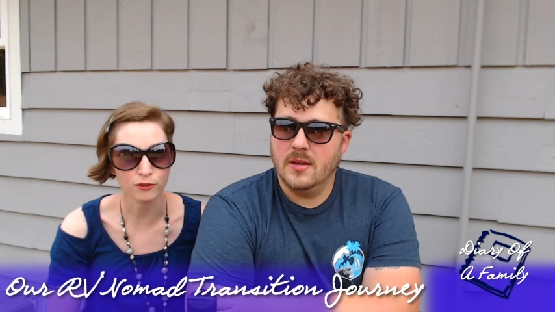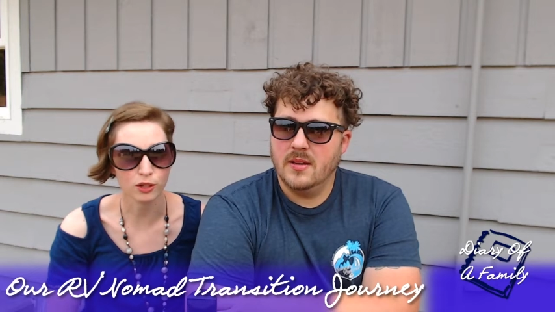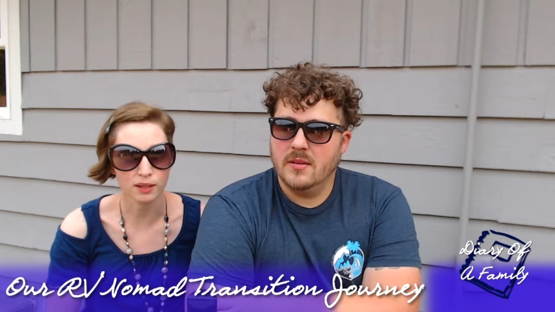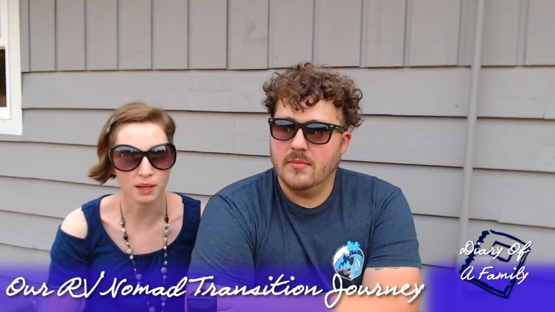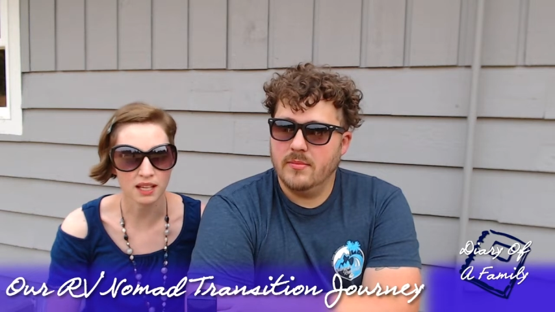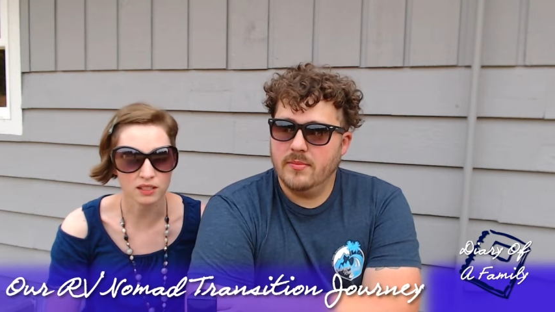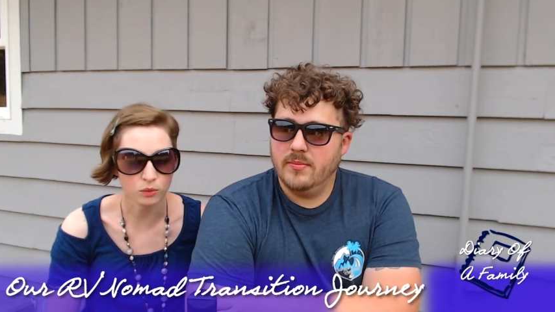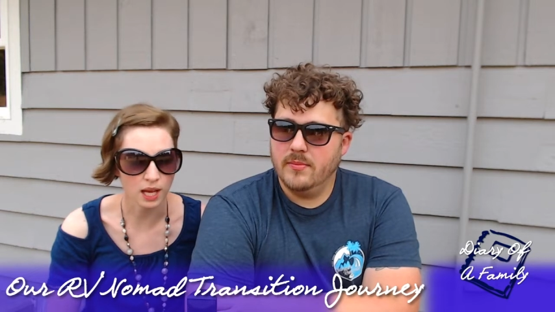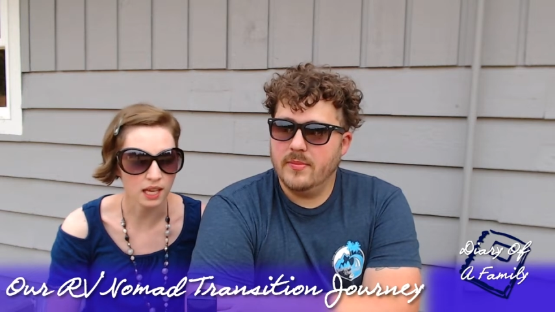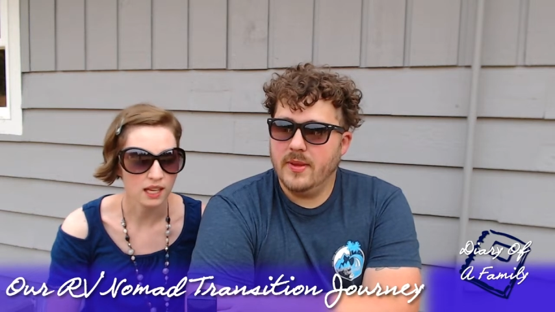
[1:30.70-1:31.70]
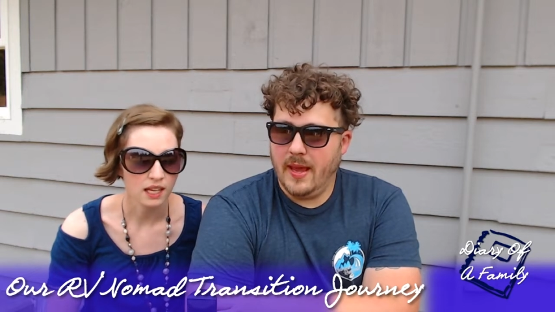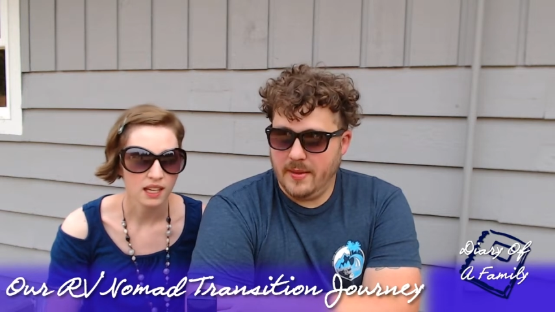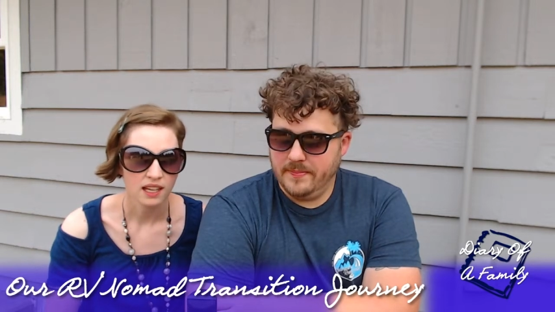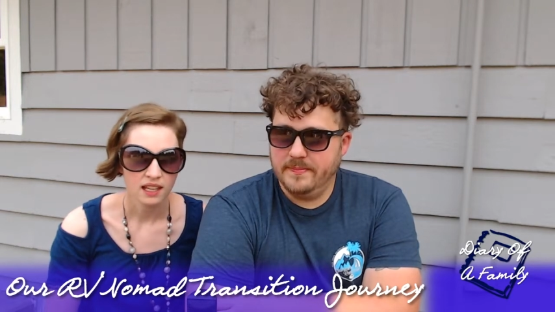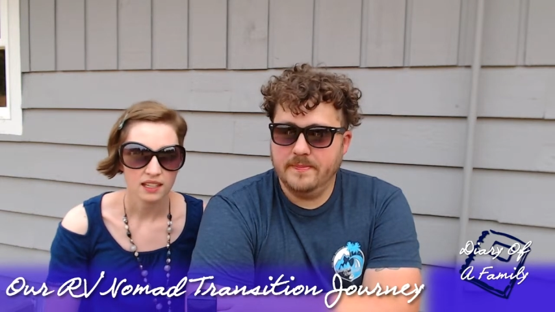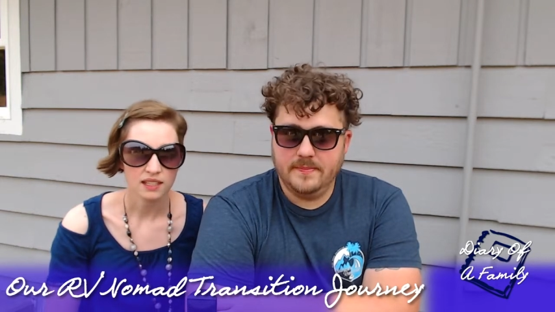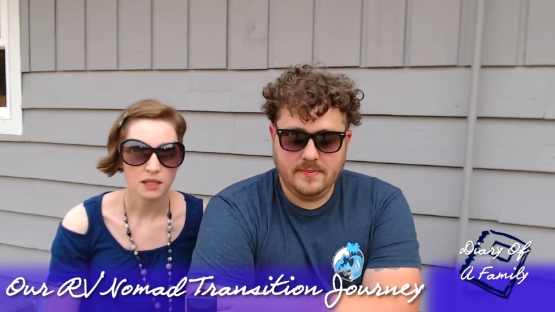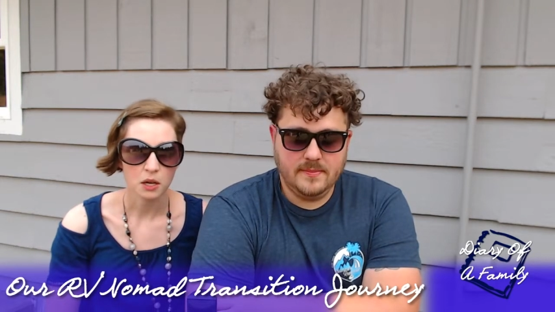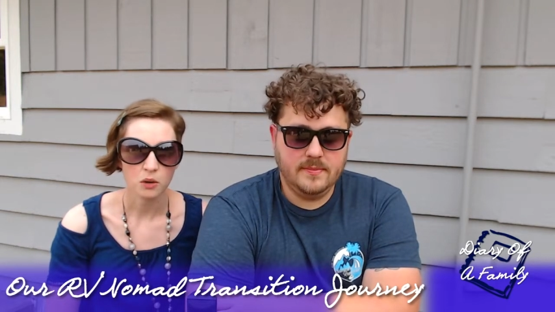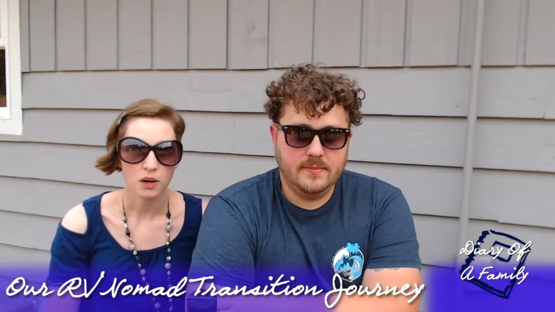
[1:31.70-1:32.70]
Speaker 1: 40 miles away. Yeah.
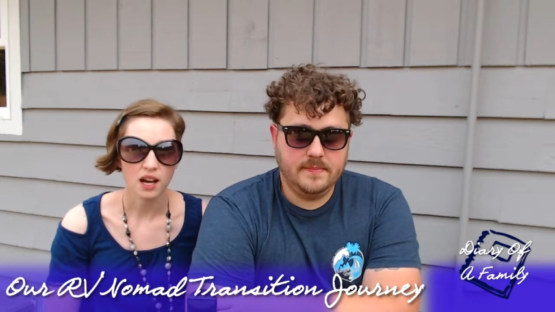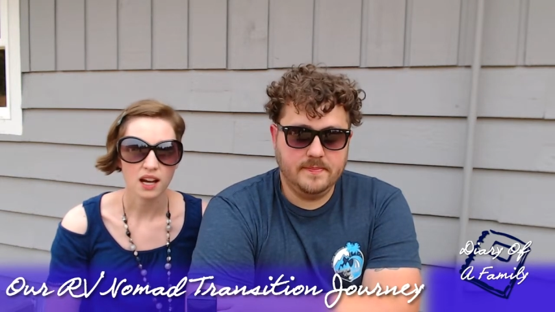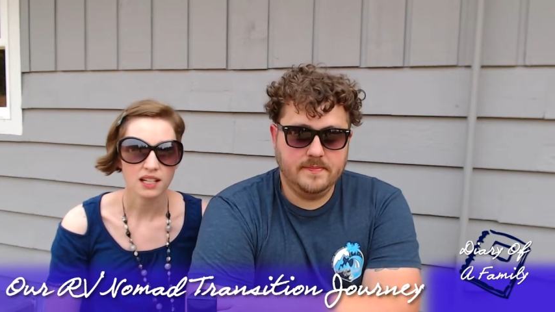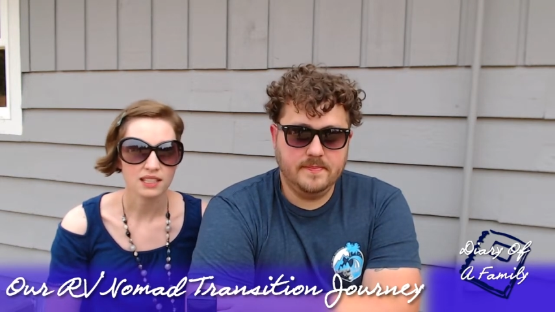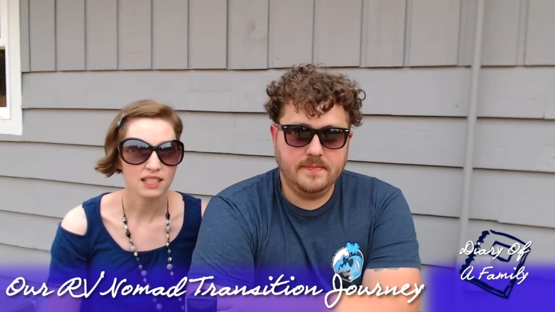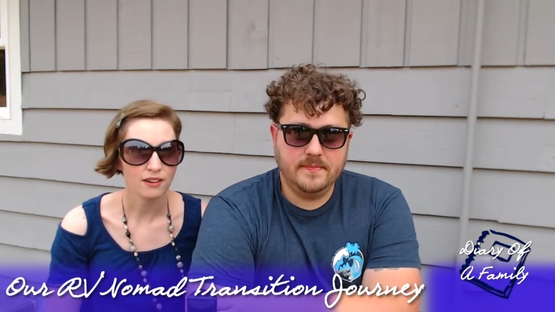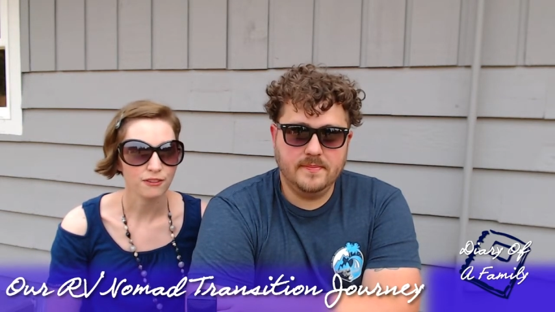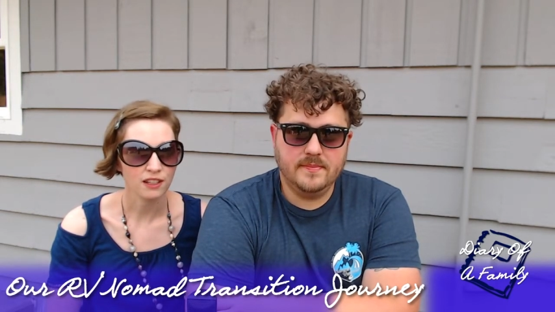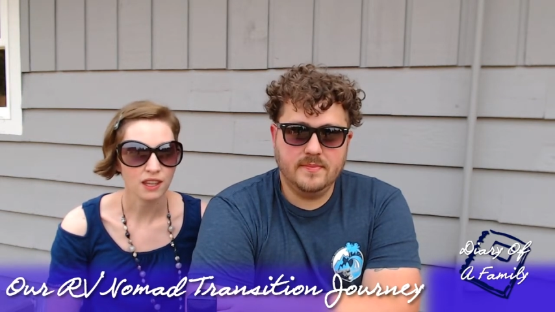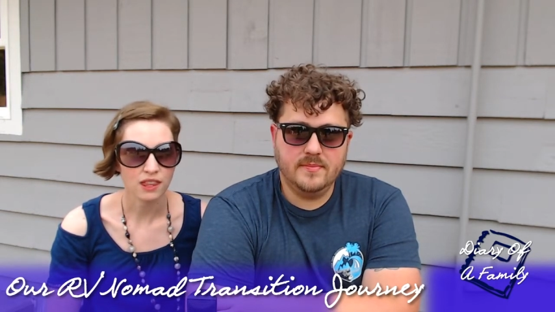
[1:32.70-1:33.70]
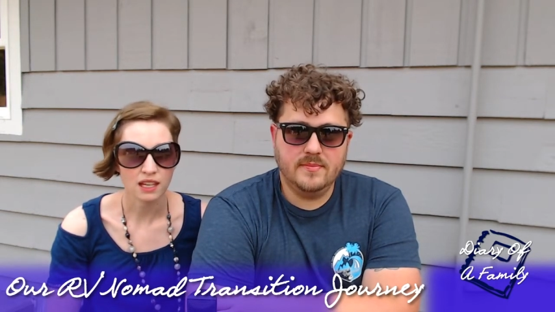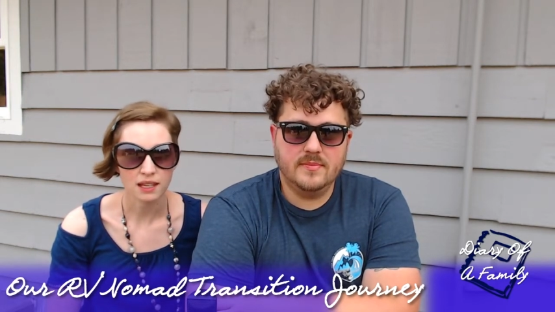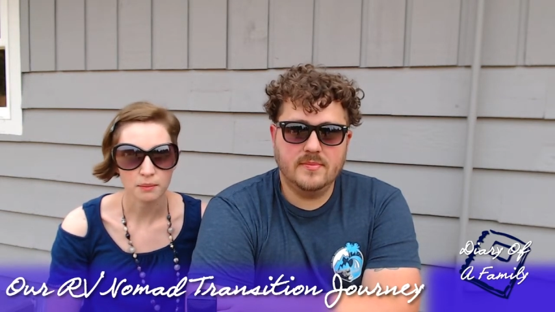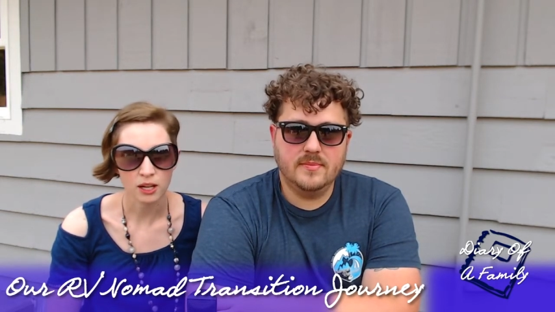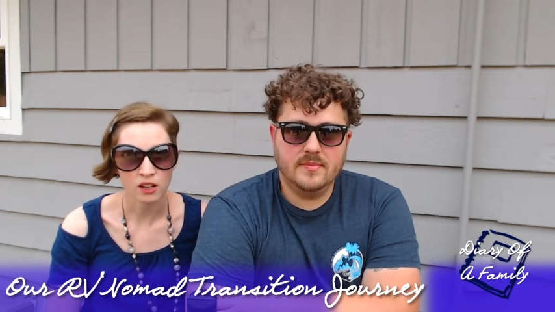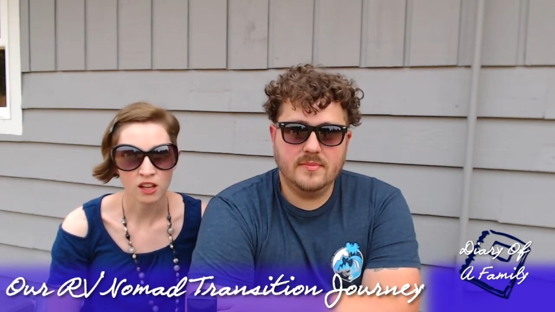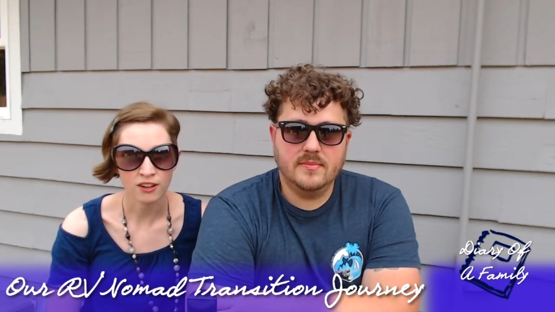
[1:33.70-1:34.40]
So uh, definitely thinking about all our